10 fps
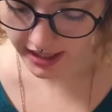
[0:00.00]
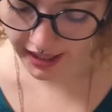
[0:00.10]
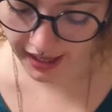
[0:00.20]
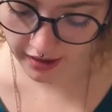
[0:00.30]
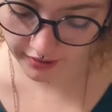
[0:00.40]
I
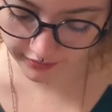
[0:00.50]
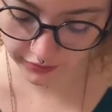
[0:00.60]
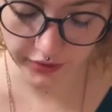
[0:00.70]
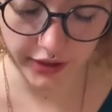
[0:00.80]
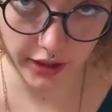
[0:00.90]
have,
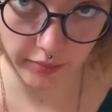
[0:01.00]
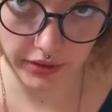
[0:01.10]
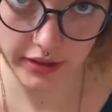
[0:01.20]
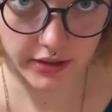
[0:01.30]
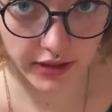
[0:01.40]
or your
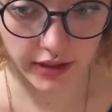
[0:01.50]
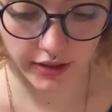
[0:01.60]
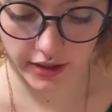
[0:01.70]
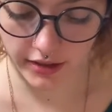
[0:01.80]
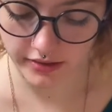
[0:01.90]
computer screen you
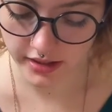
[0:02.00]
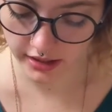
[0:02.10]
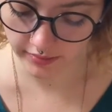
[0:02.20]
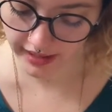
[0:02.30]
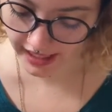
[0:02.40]
can use
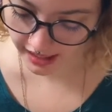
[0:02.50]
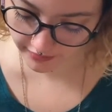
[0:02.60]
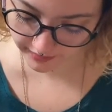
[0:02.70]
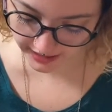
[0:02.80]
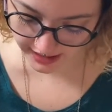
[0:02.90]
too, but I
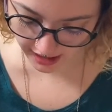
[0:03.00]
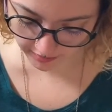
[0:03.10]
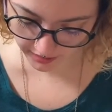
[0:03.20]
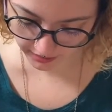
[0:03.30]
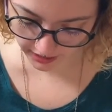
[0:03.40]
have my
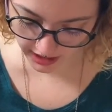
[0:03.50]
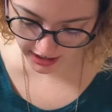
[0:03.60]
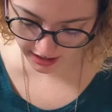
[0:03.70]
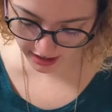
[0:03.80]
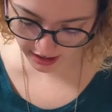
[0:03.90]
tablet right
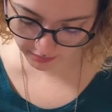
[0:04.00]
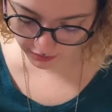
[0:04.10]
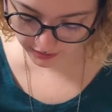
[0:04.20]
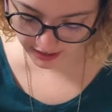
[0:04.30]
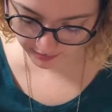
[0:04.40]
here and I
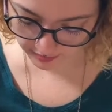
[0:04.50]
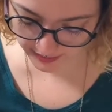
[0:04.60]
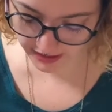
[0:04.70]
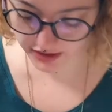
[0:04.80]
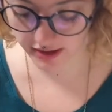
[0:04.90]
pulled up the
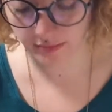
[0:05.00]
picture of